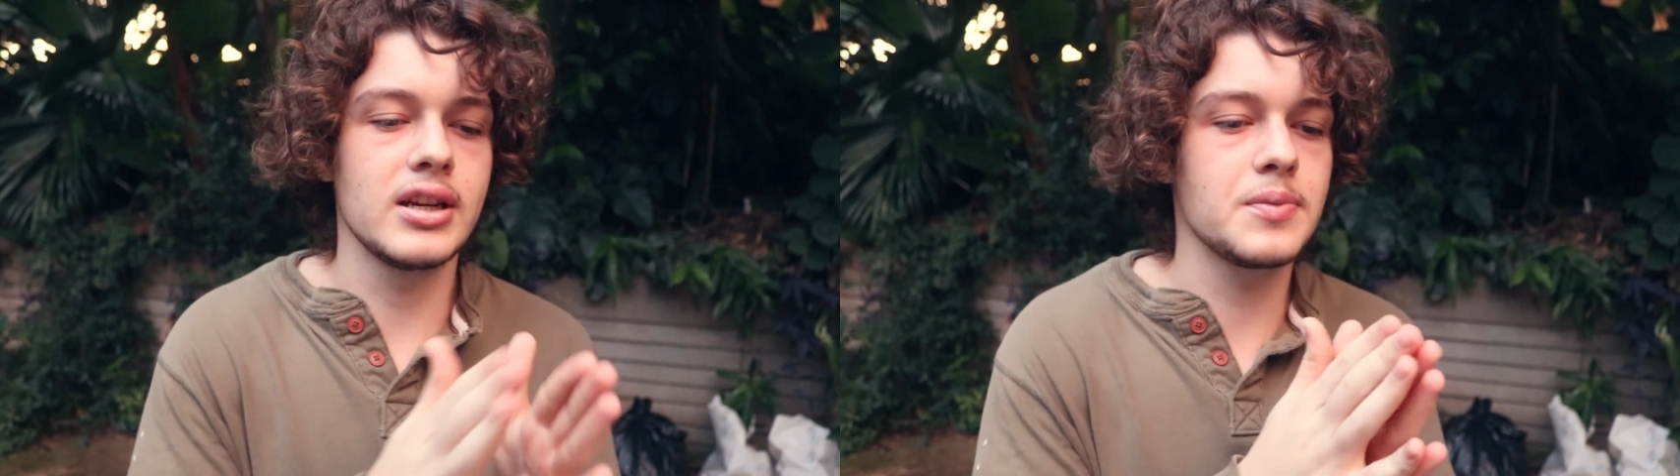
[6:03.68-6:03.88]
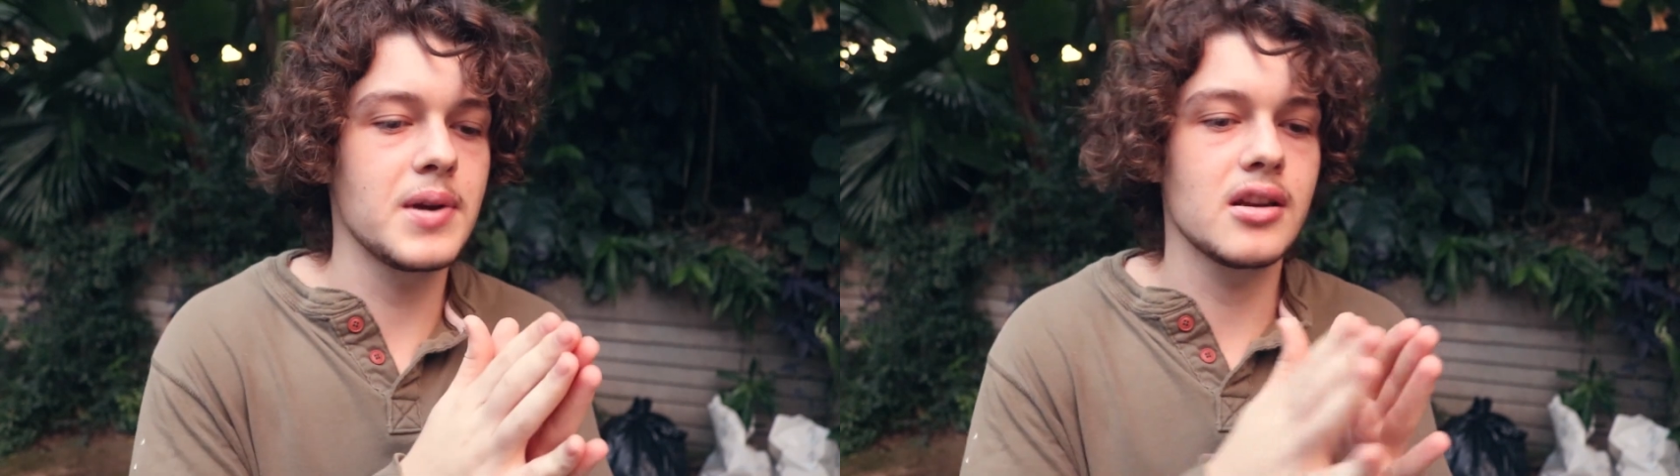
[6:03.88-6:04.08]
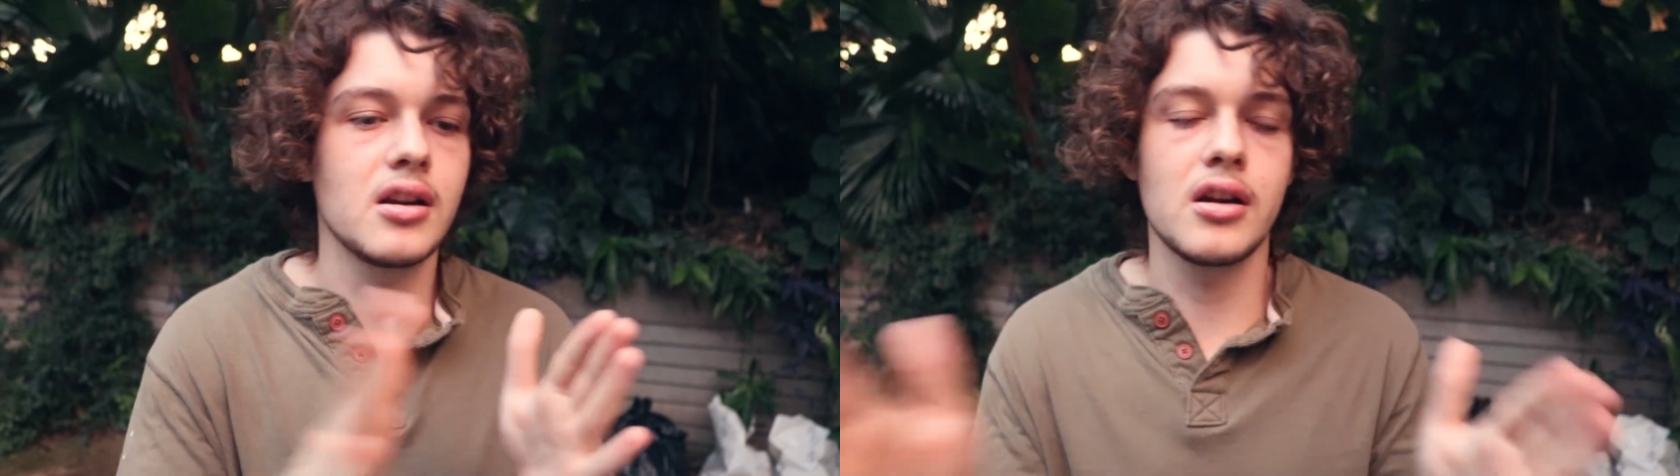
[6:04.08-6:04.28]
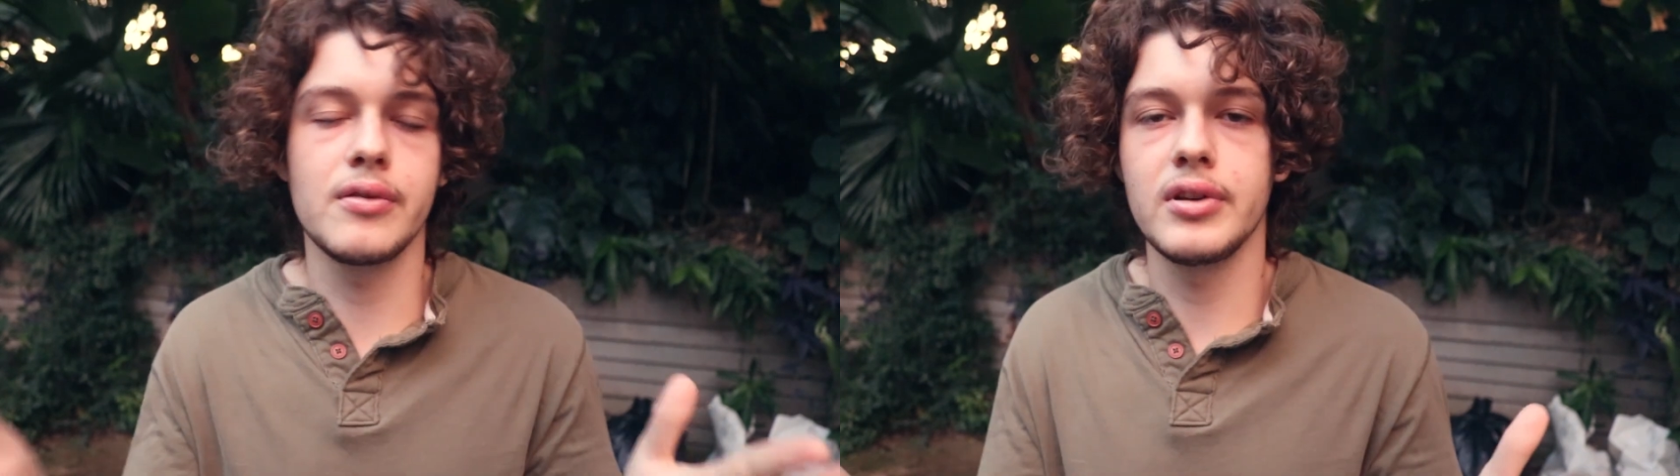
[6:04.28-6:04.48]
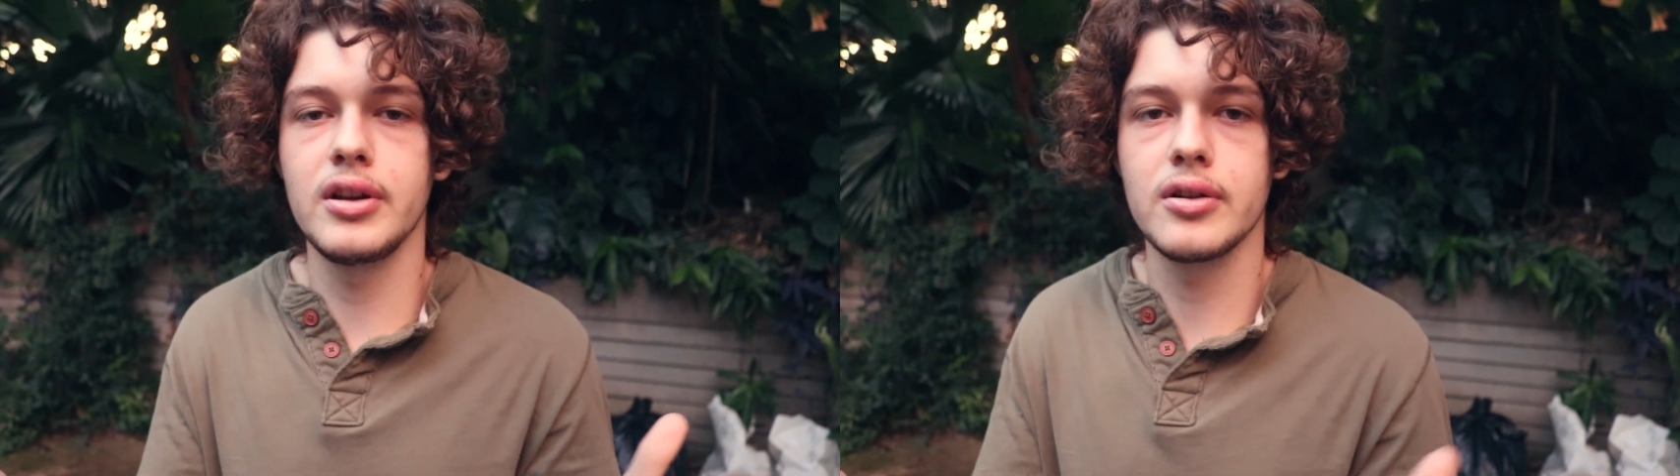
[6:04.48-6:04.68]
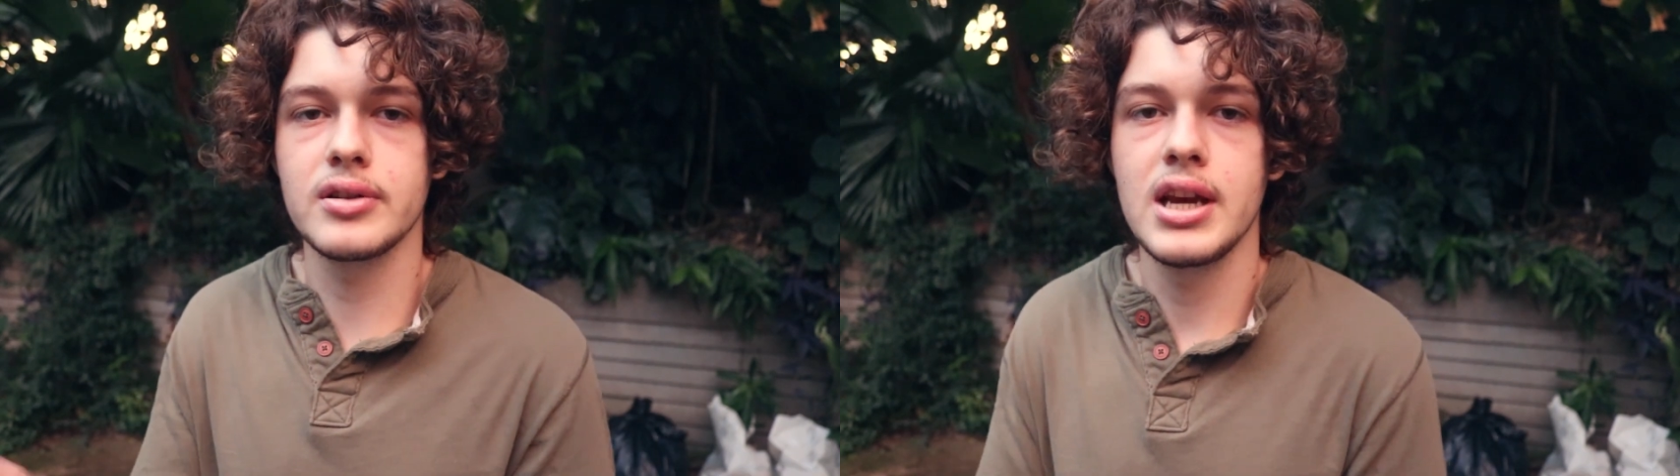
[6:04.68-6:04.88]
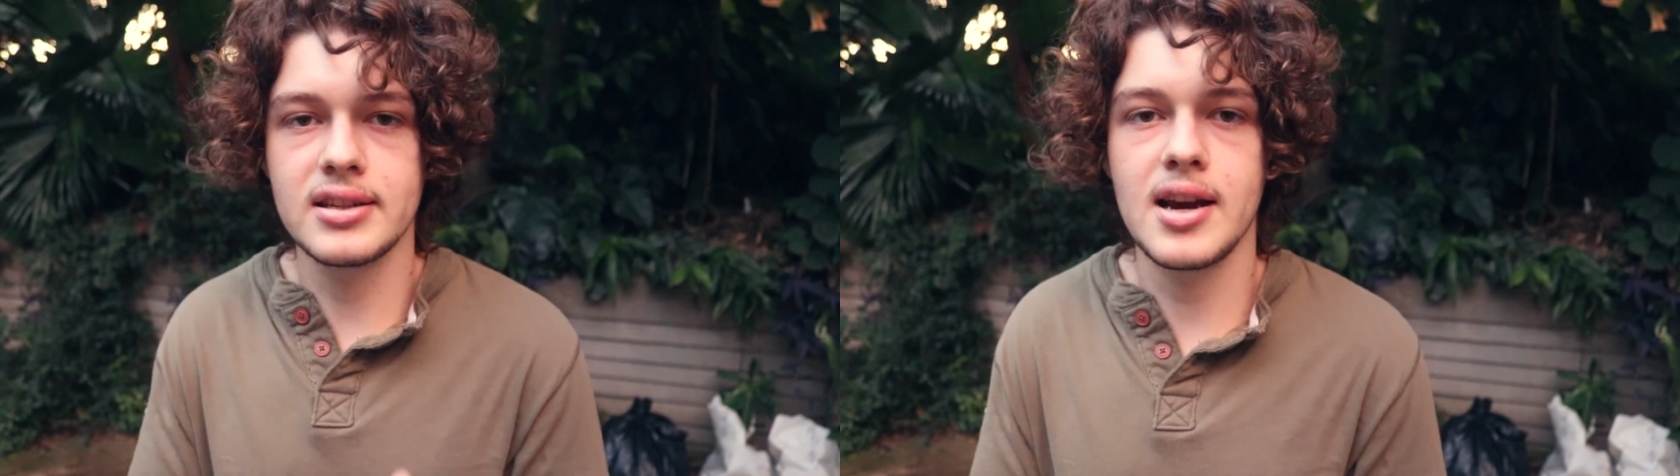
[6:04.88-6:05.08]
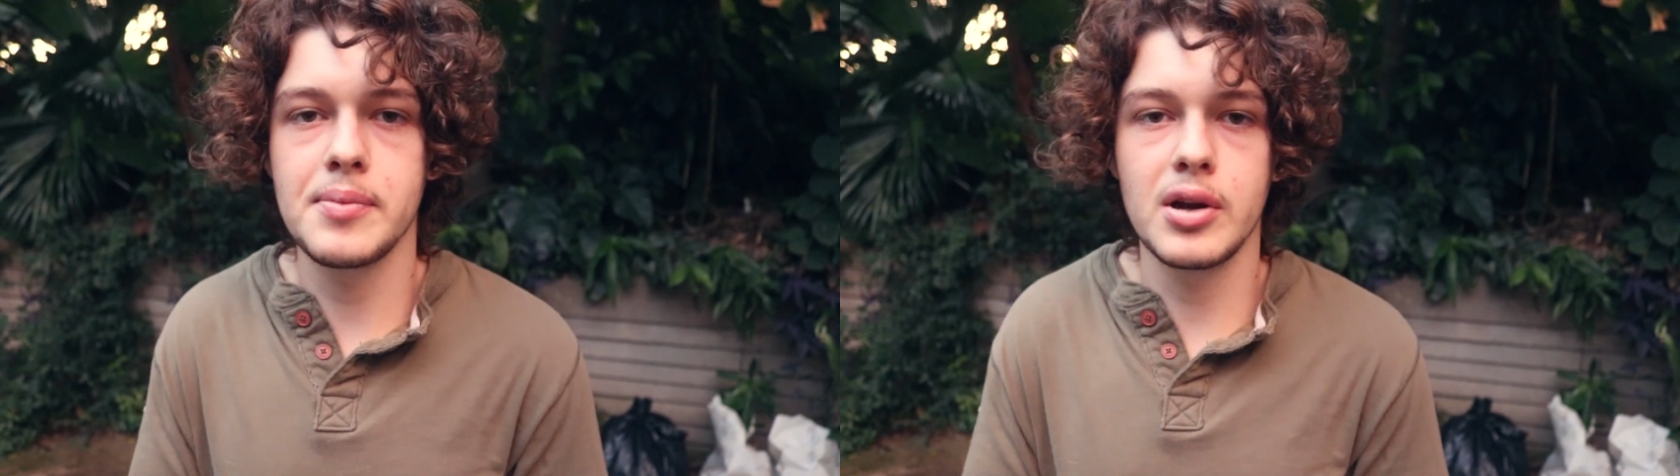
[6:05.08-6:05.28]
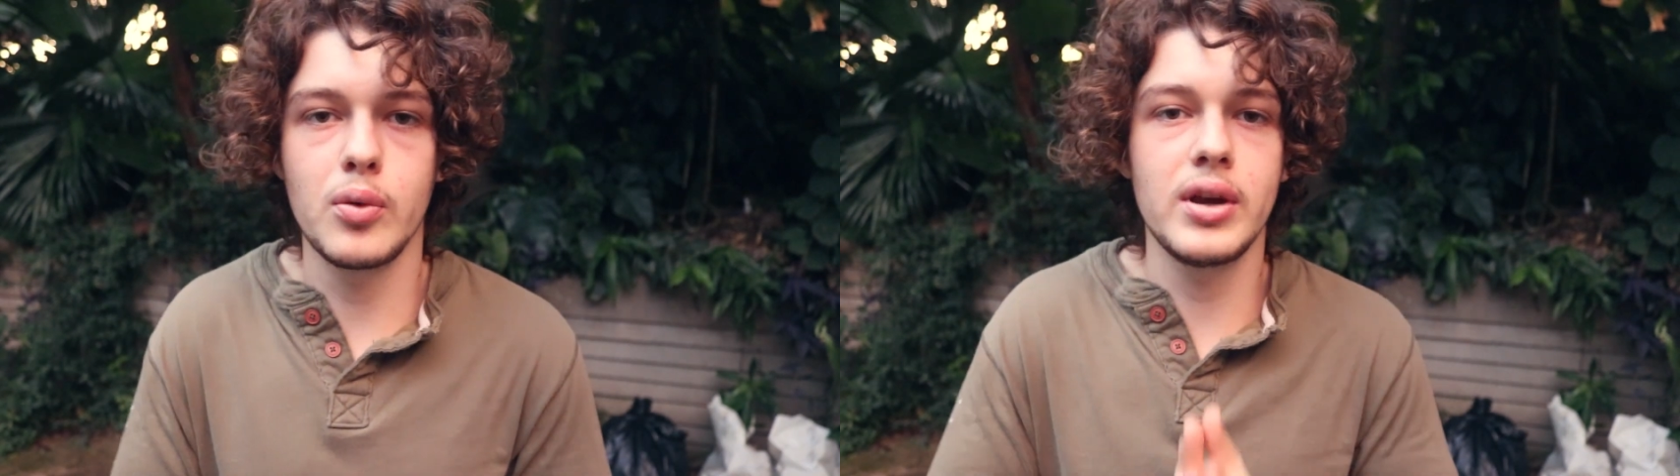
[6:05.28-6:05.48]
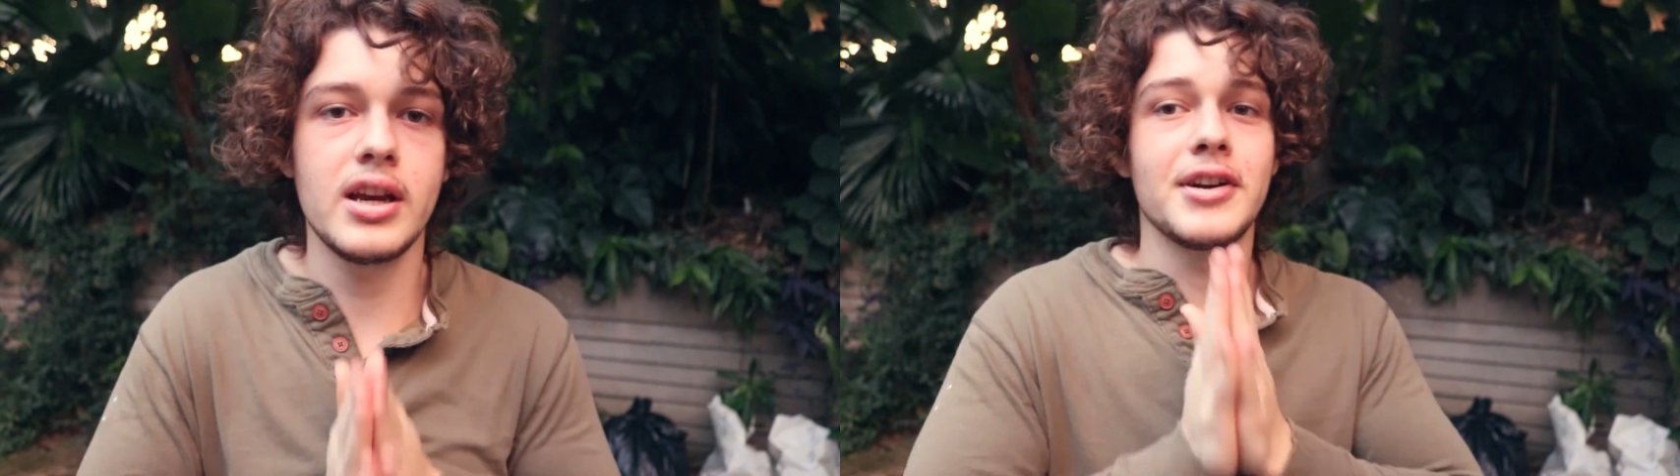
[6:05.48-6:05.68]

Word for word: expect a lot of videos this coming week